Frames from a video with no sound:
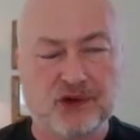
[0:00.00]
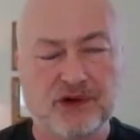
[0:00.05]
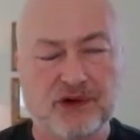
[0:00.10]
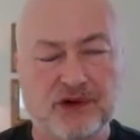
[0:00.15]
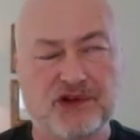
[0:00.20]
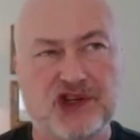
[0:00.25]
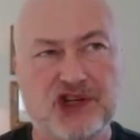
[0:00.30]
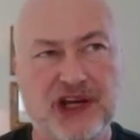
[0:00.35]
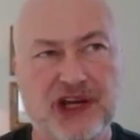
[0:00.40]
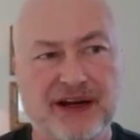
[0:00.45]

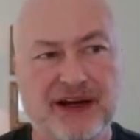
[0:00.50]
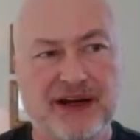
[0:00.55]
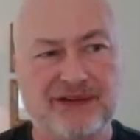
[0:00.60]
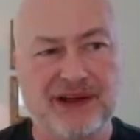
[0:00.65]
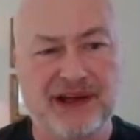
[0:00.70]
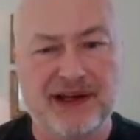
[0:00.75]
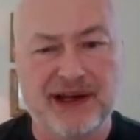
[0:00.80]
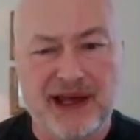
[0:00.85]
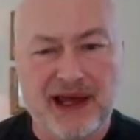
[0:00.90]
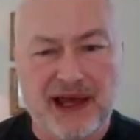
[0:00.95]
checked
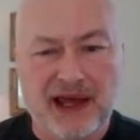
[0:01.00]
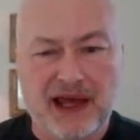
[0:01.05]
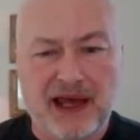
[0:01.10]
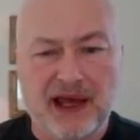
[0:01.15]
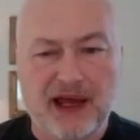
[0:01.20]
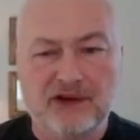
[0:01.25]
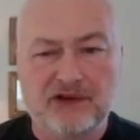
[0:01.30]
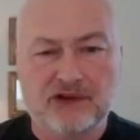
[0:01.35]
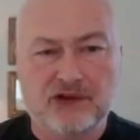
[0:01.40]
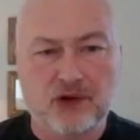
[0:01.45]
it.
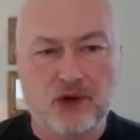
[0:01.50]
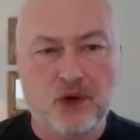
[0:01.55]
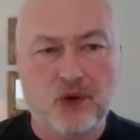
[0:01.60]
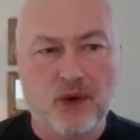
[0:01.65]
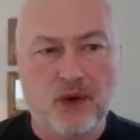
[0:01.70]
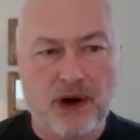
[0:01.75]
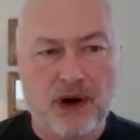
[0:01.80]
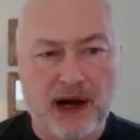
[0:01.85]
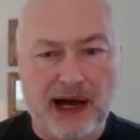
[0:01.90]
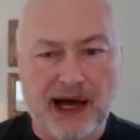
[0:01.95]
And
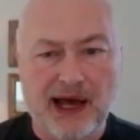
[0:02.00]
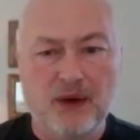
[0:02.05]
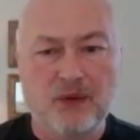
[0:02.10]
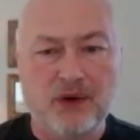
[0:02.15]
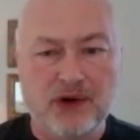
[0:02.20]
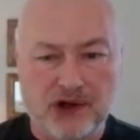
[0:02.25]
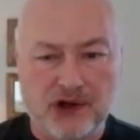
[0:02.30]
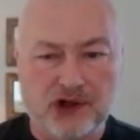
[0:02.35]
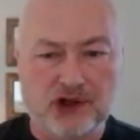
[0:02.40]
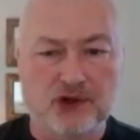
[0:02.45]
so I would
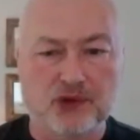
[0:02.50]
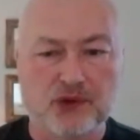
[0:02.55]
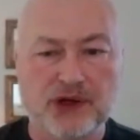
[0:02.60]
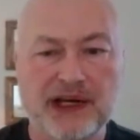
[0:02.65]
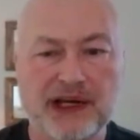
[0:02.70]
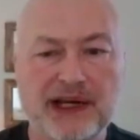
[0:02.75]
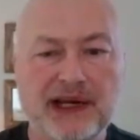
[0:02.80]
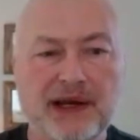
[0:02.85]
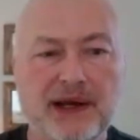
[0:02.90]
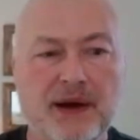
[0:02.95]

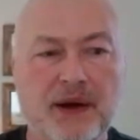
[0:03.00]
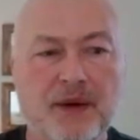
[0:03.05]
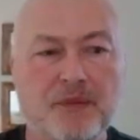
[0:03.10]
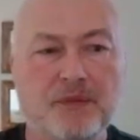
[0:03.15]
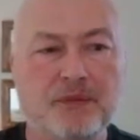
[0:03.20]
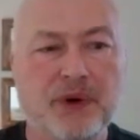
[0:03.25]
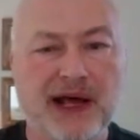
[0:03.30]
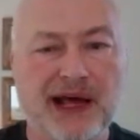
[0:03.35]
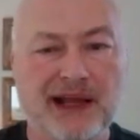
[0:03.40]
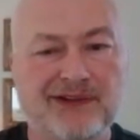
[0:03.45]
agree,
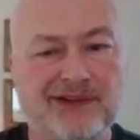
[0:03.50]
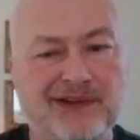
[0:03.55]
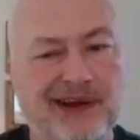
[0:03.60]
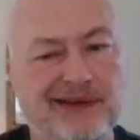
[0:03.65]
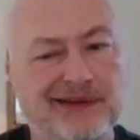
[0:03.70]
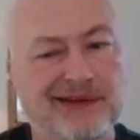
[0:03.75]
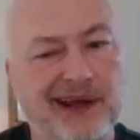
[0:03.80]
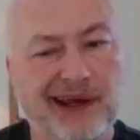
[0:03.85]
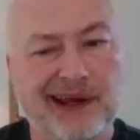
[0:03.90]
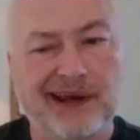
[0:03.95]
but I'd say
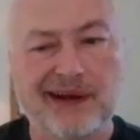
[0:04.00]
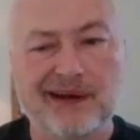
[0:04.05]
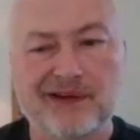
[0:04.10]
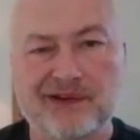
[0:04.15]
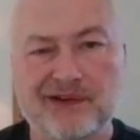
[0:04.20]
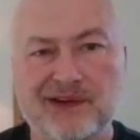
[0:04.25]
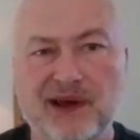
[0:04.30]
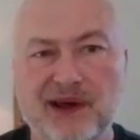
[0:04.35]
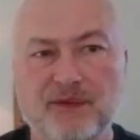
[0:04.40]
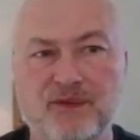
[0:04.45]
take it a
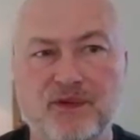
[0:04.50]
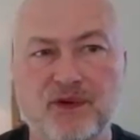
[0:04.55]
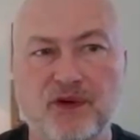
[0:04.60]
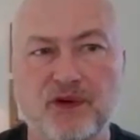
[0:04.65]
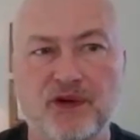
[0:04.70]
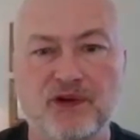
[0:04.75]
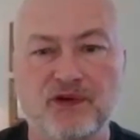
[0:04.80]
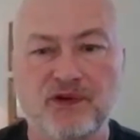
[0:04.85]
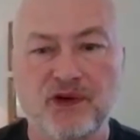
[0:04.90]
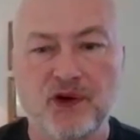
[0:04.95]
step
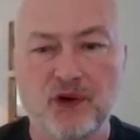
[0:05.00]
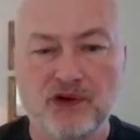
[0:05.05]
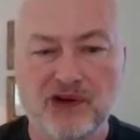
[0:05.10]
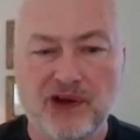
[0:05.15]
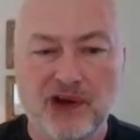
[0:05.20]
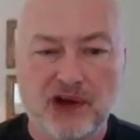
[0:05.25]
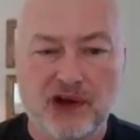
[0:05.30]
further, folks.